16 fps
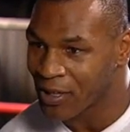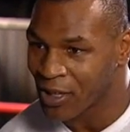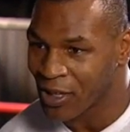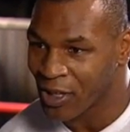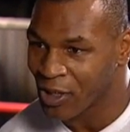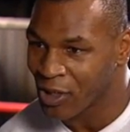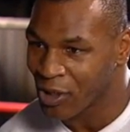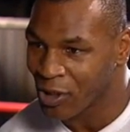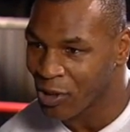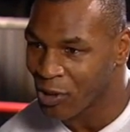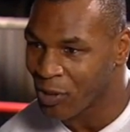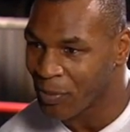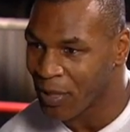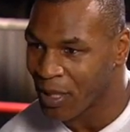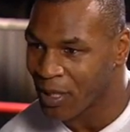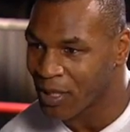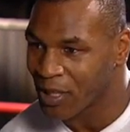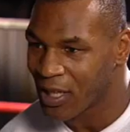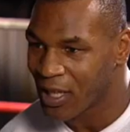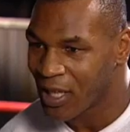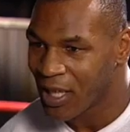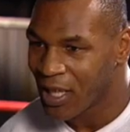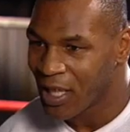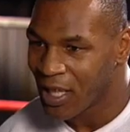There's nothing you can do about
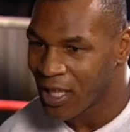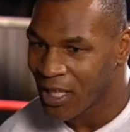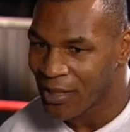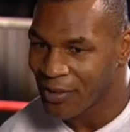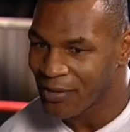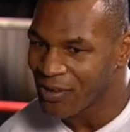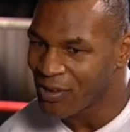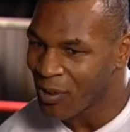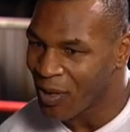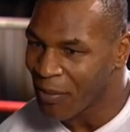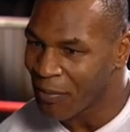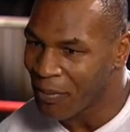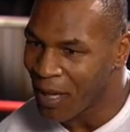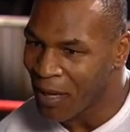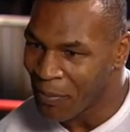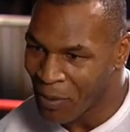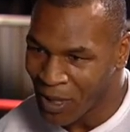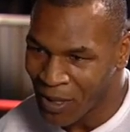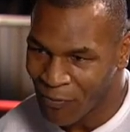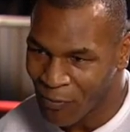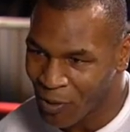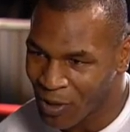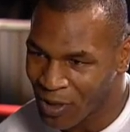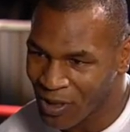it. And you know, I
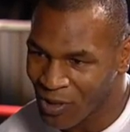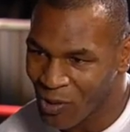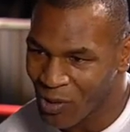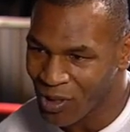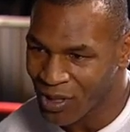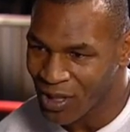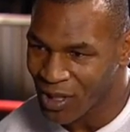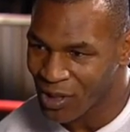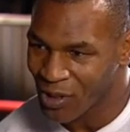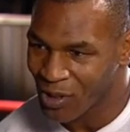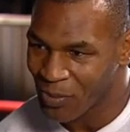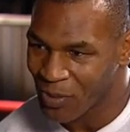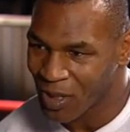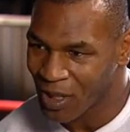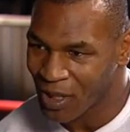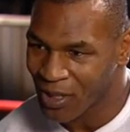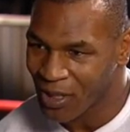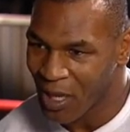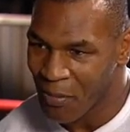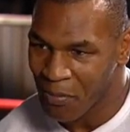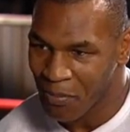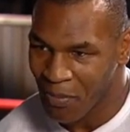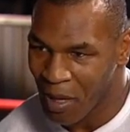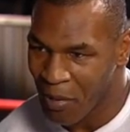pay for it. Of course I do,
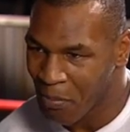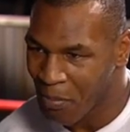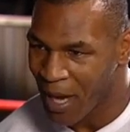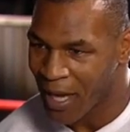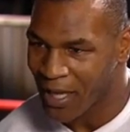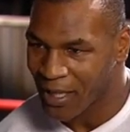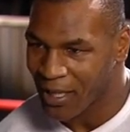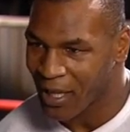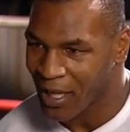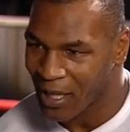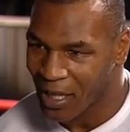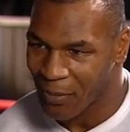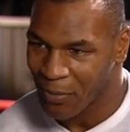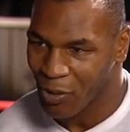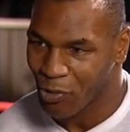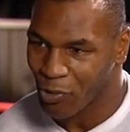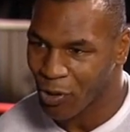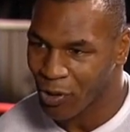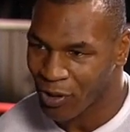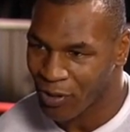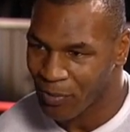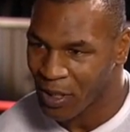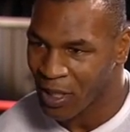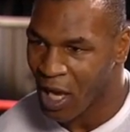because I'm Mike, and I come
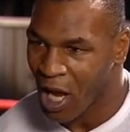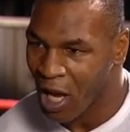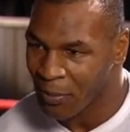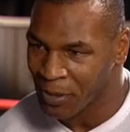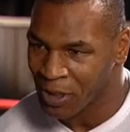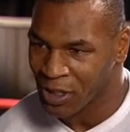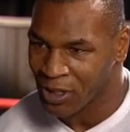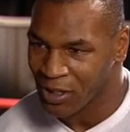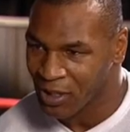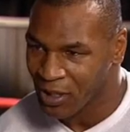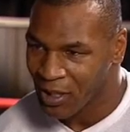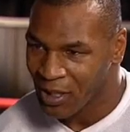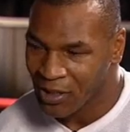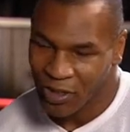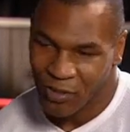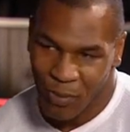across as being ominous.